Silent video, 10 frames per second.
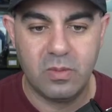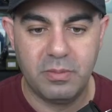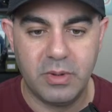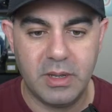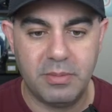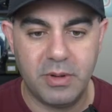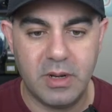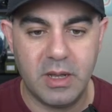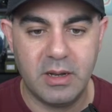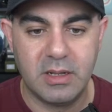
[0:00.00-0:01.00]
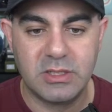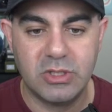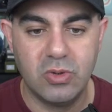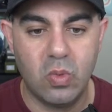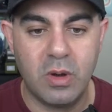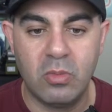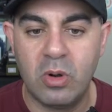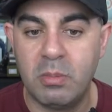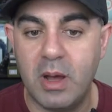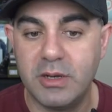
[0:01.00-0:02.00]
1.8.9. Let's do one
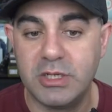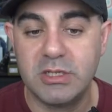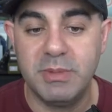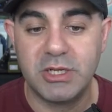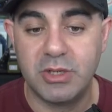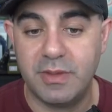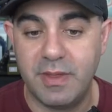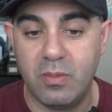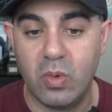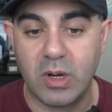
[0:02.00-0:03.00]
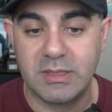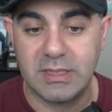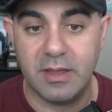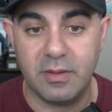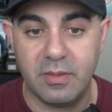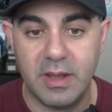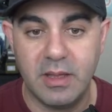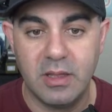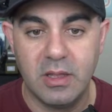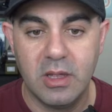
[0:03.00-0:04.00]
more mod just to make sure that they work together,
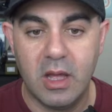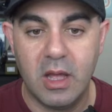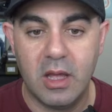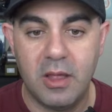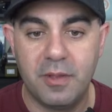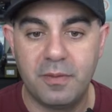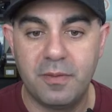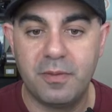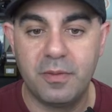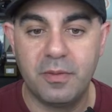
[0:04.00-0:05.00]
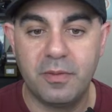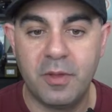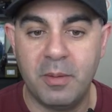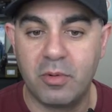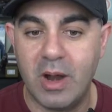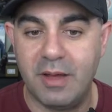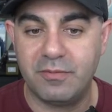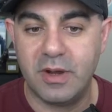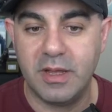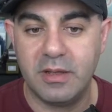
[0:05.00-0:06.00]
right?
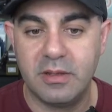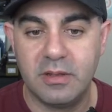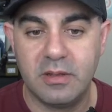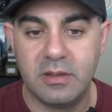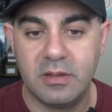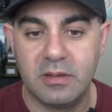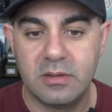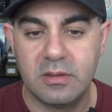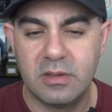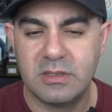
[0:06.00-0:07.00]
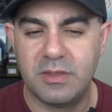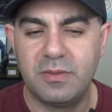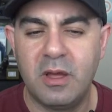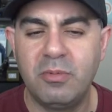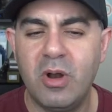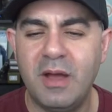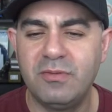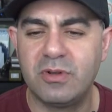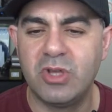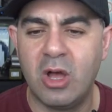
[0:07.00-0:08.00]
Thumbcraft, right? Is it
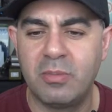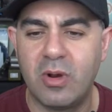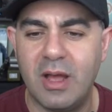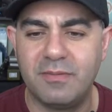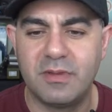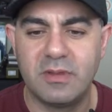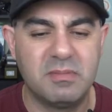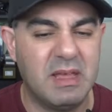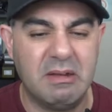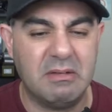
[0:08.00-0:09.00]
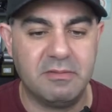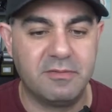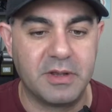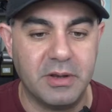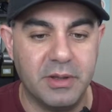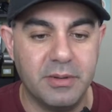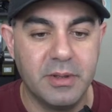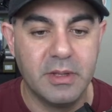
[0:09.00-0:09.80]
Thumbcraft or Tomcraft? I don't freaking know.